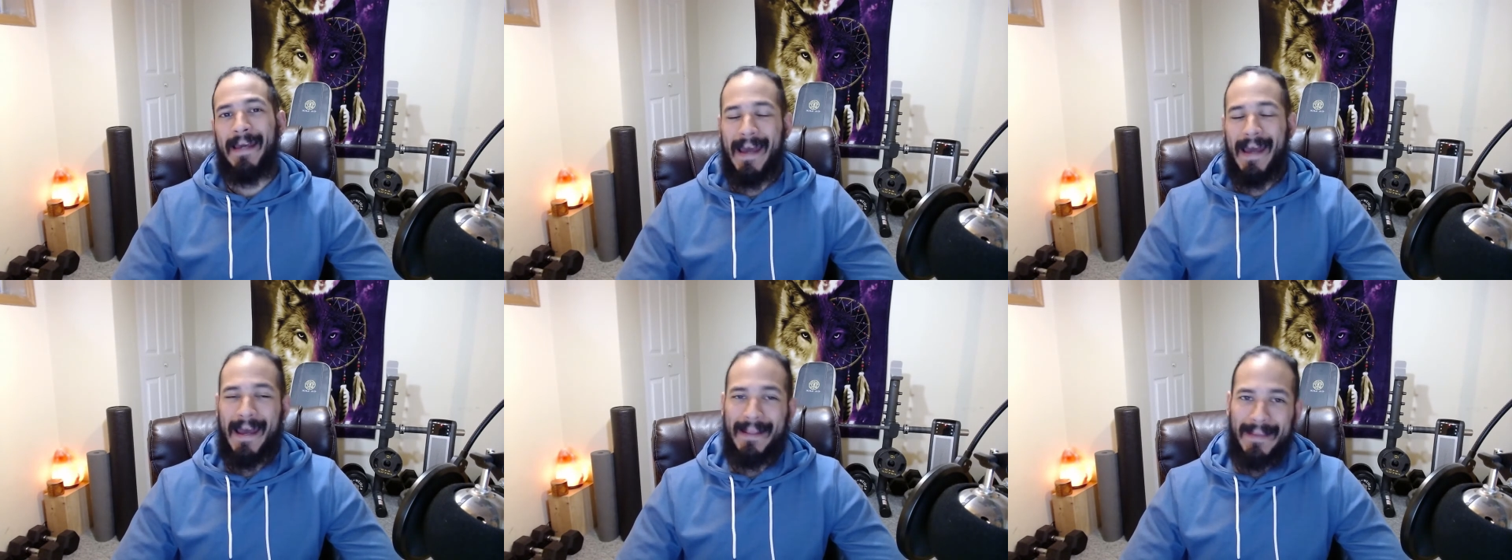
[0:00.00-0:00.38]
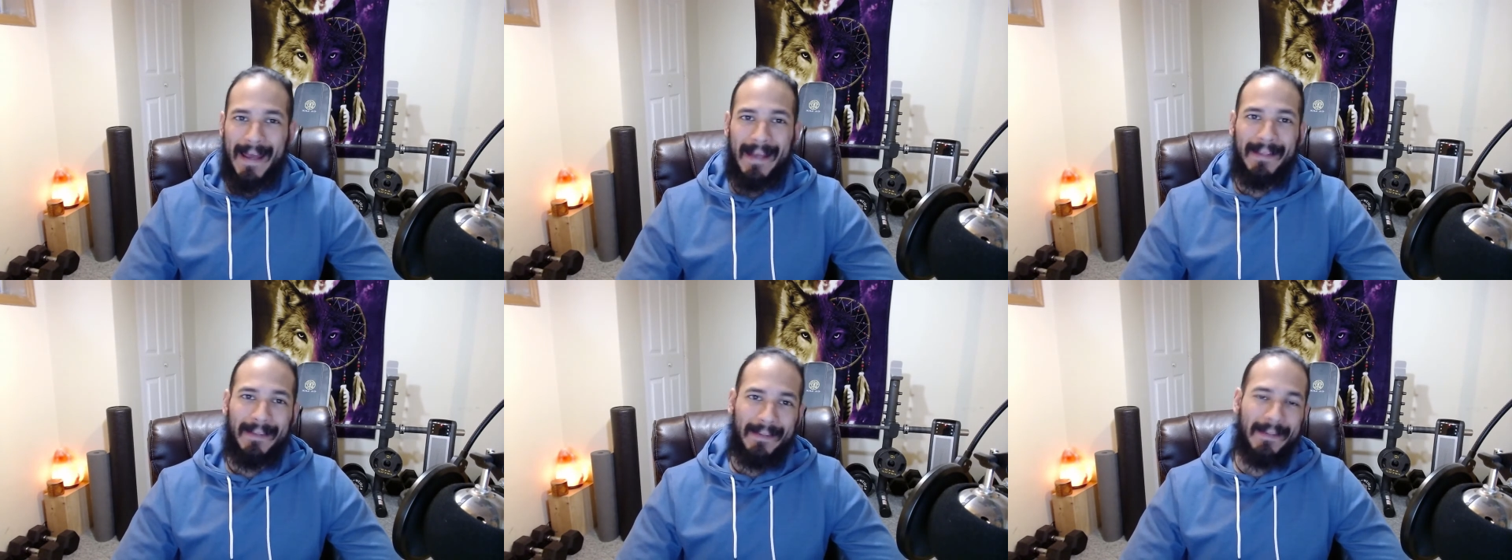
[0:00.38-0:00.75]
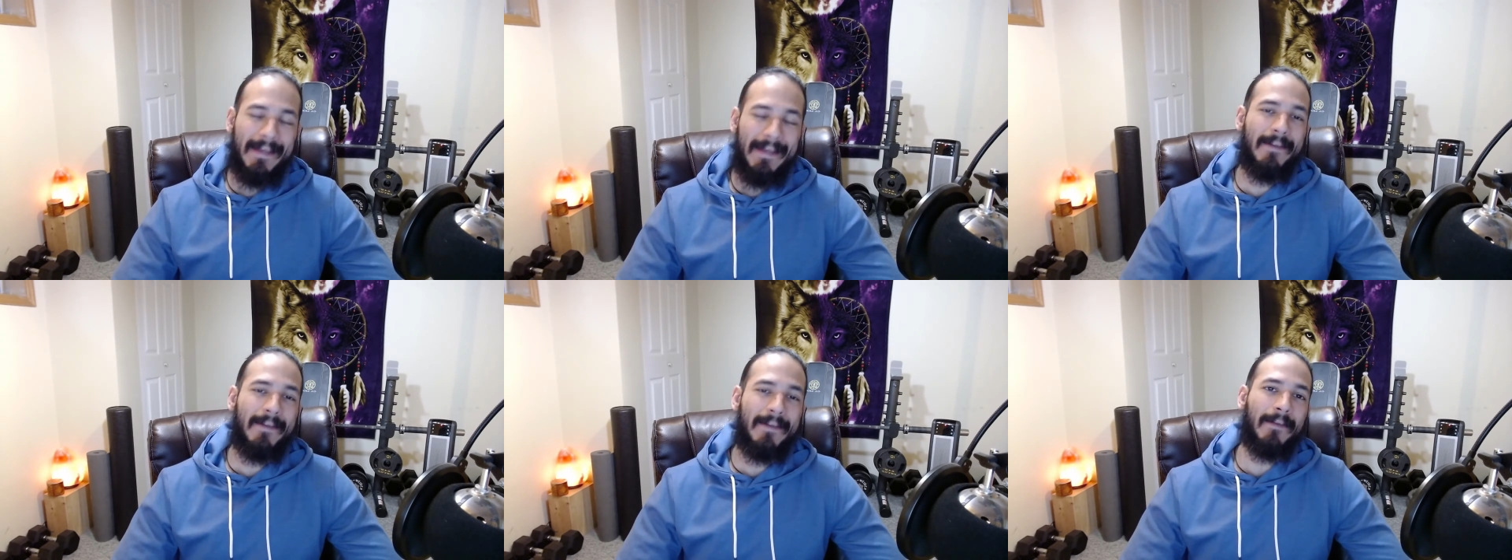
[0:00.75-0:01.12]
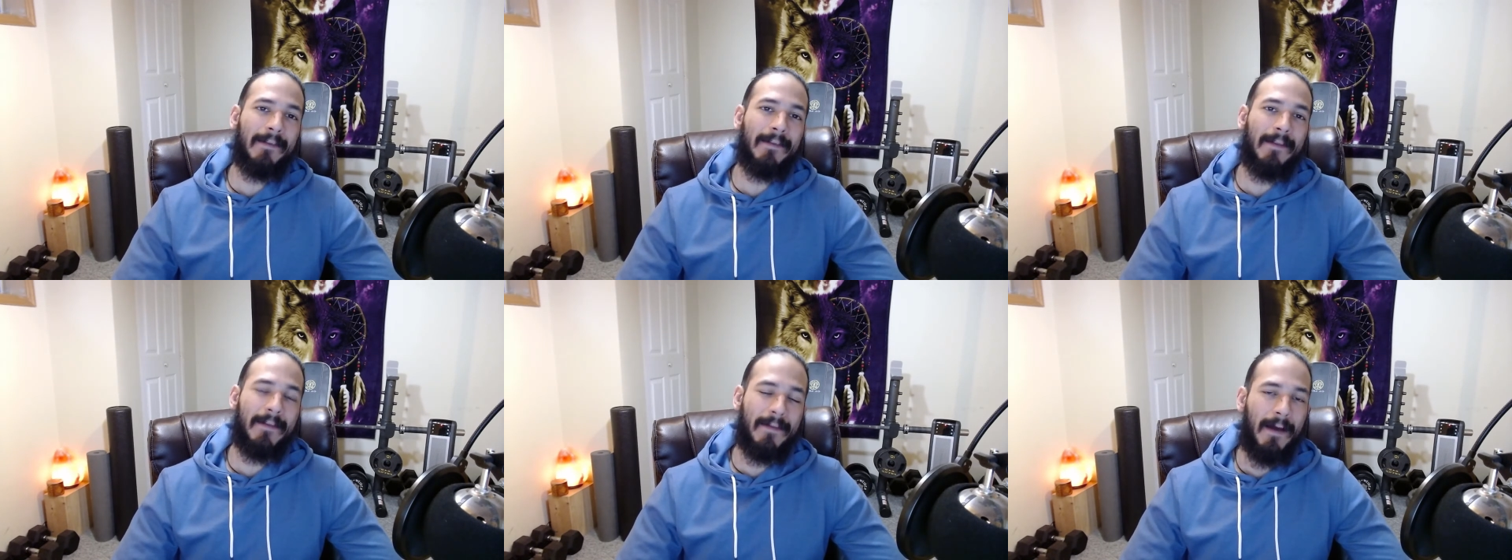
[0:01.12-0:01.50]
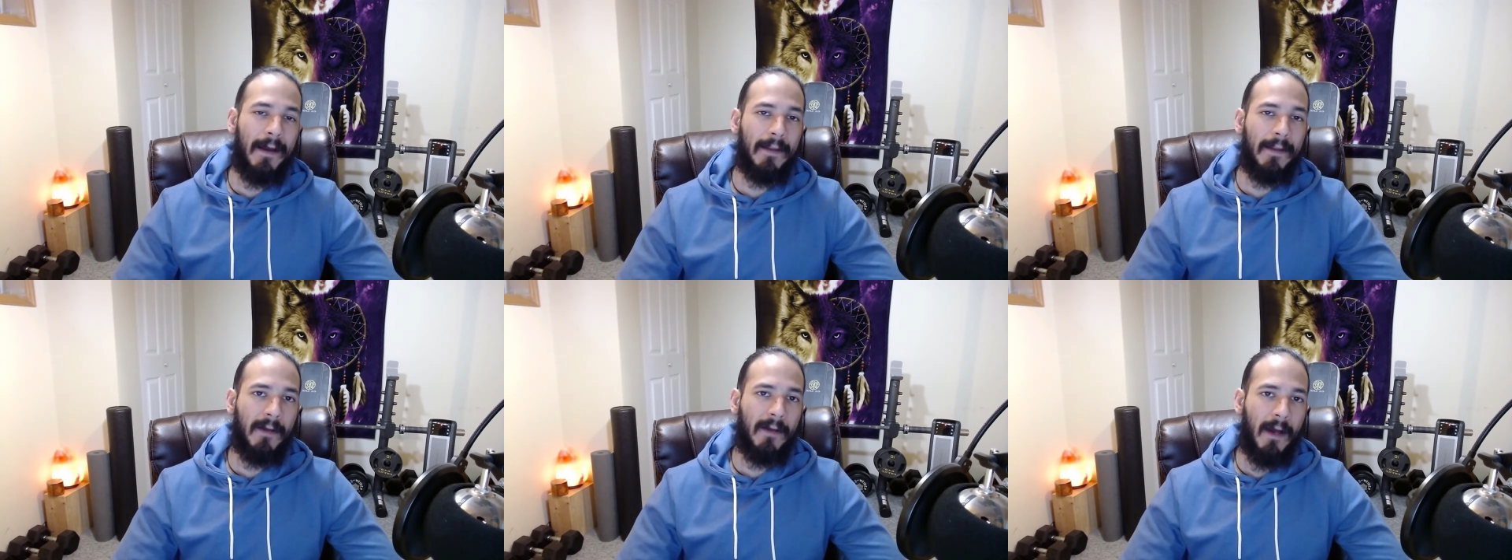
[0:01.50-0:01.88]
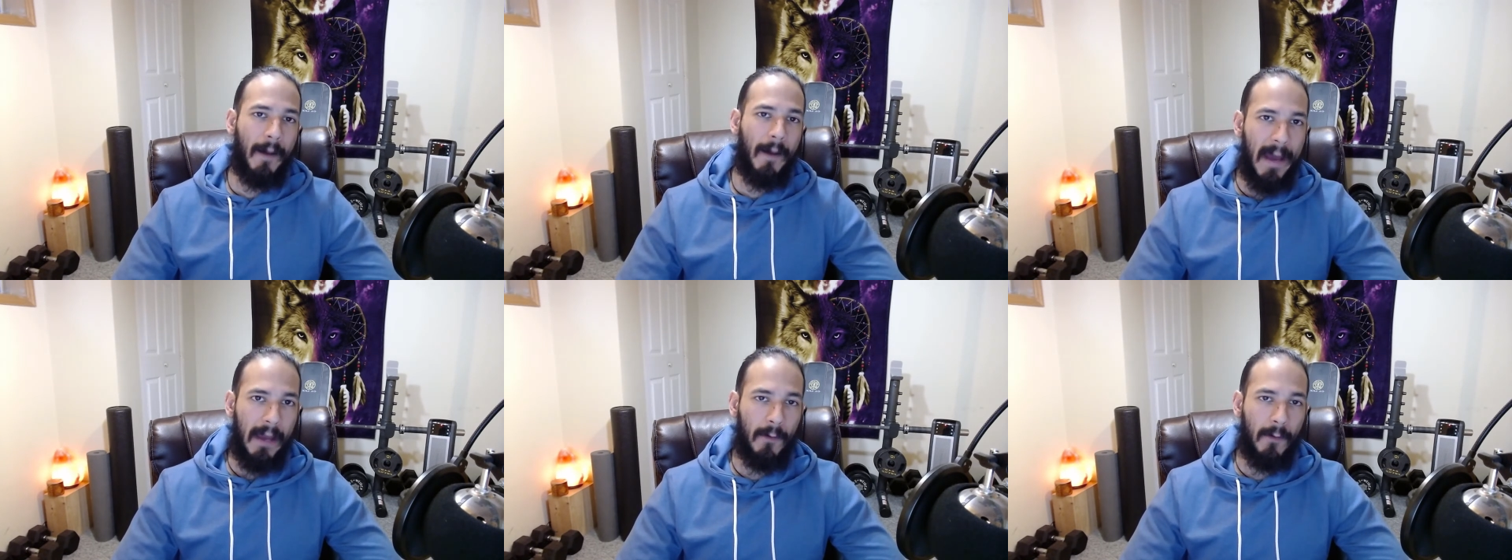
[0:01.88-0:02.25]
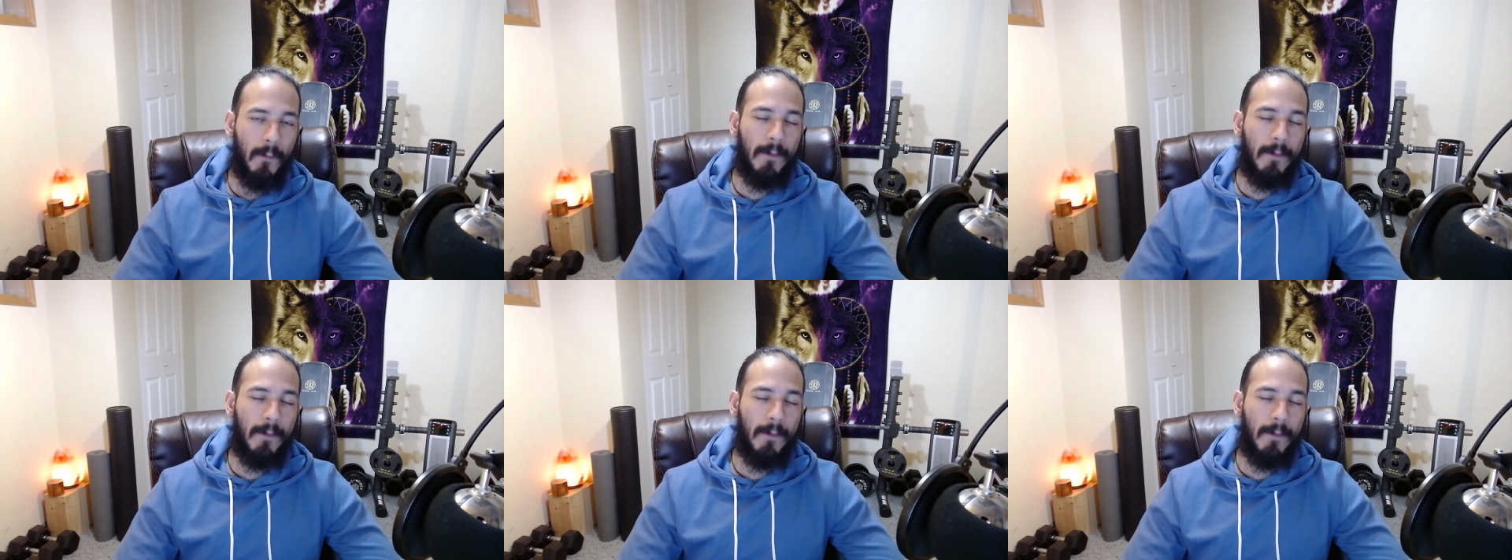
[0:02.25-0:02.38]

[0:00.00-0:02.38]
and then these decided to come back.